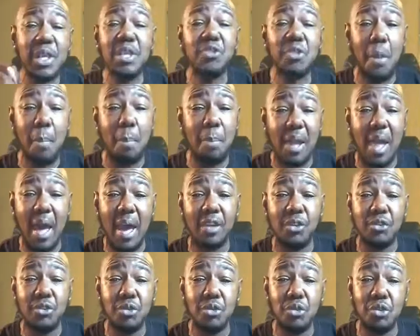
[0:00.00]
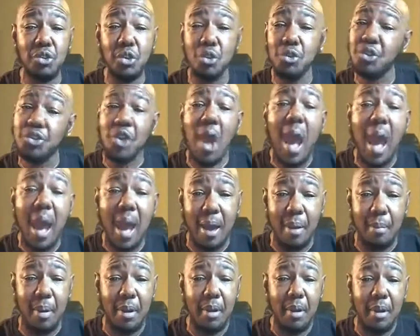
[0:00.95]
applies to your
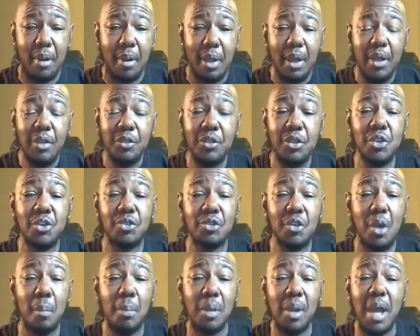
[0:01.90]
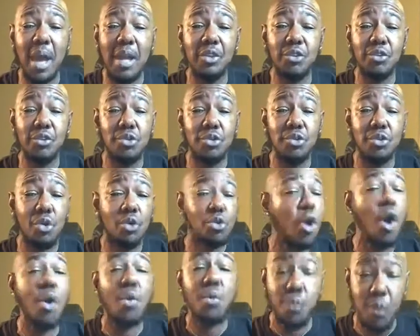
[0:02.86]
job. This applies to your
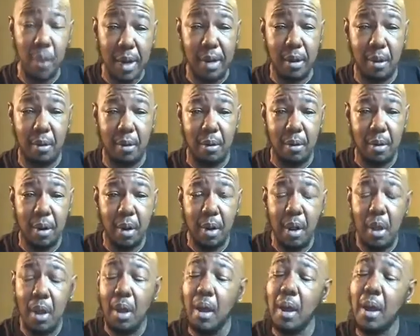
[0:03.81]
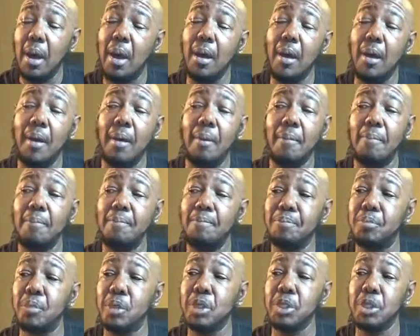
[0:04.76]
career.
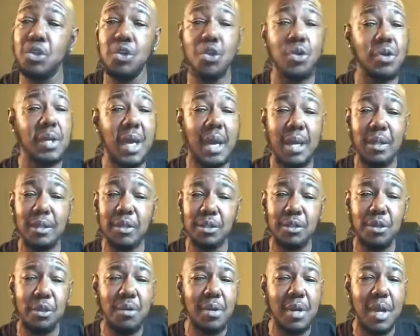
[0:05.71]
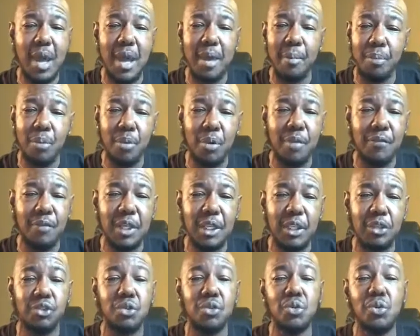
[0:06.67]
You're not
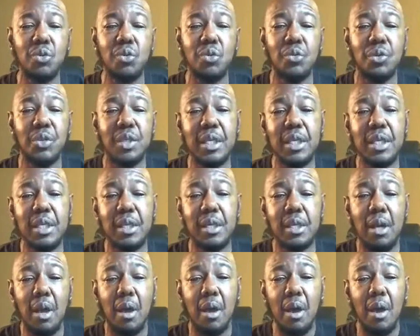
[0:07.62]
privy to the